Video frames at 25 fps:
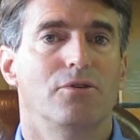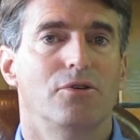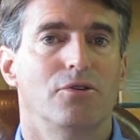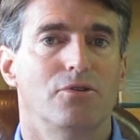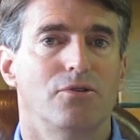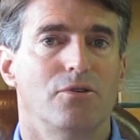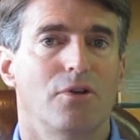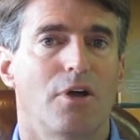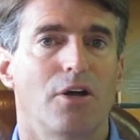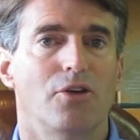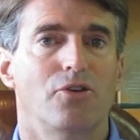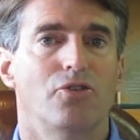
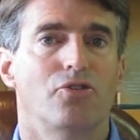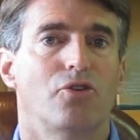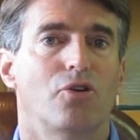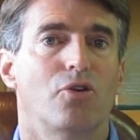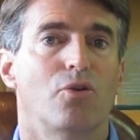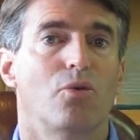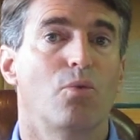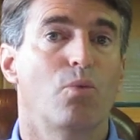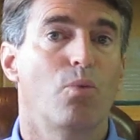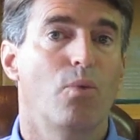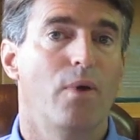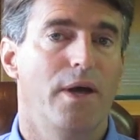just not
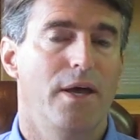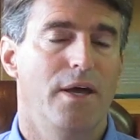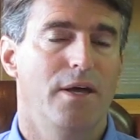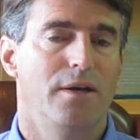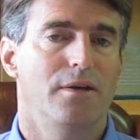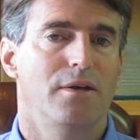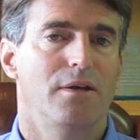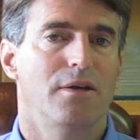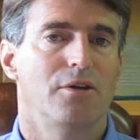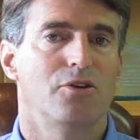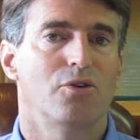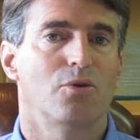sure when
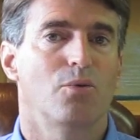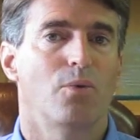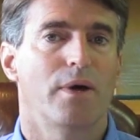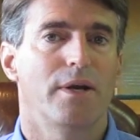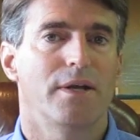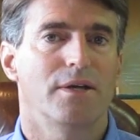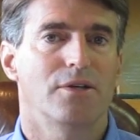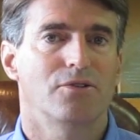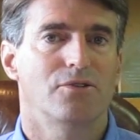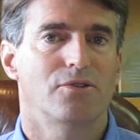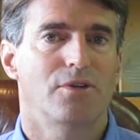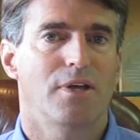and to
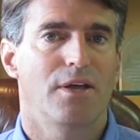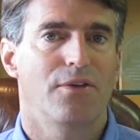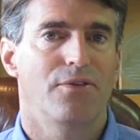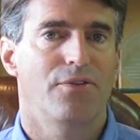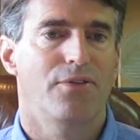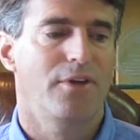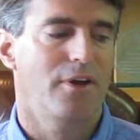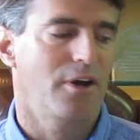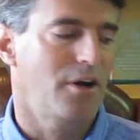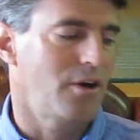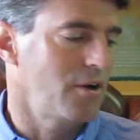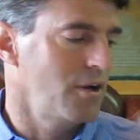what extent
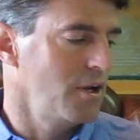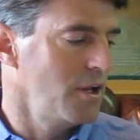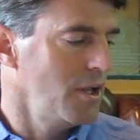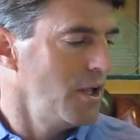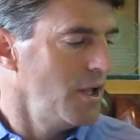there.